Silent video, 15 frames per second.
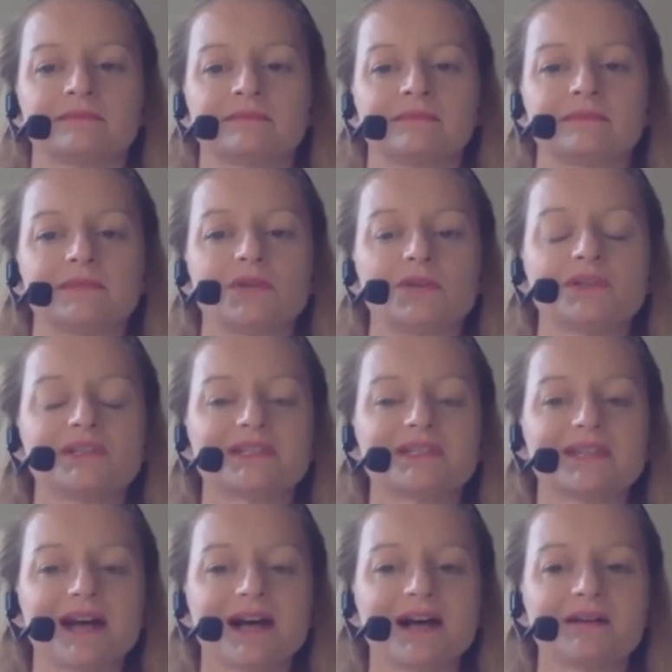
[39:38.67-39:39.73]
Notice the
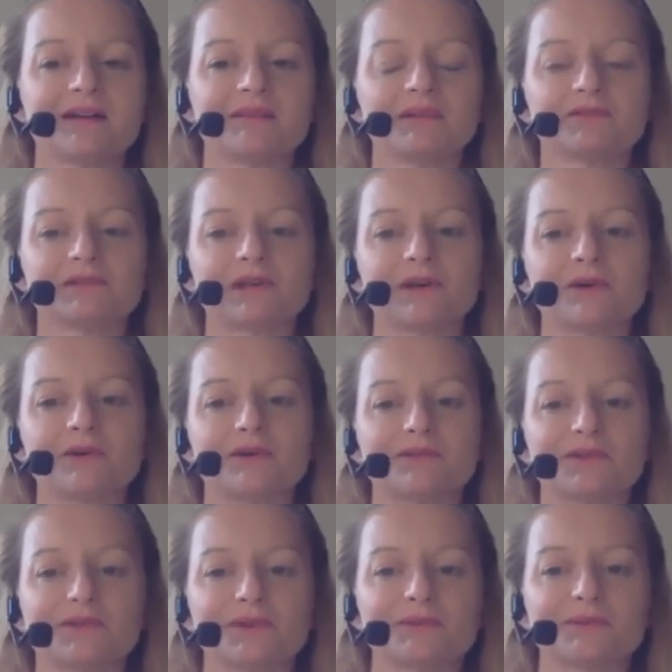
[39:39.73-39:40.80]
ebb and flow of
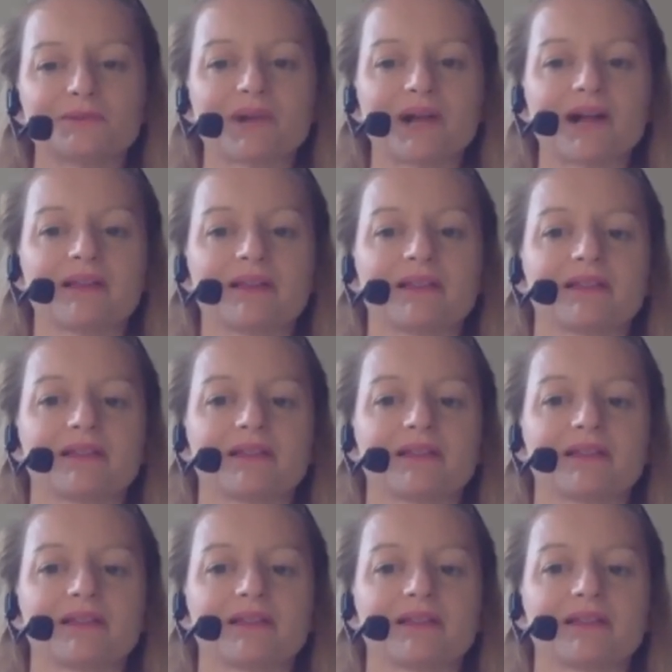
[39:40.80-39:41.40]
your own breath.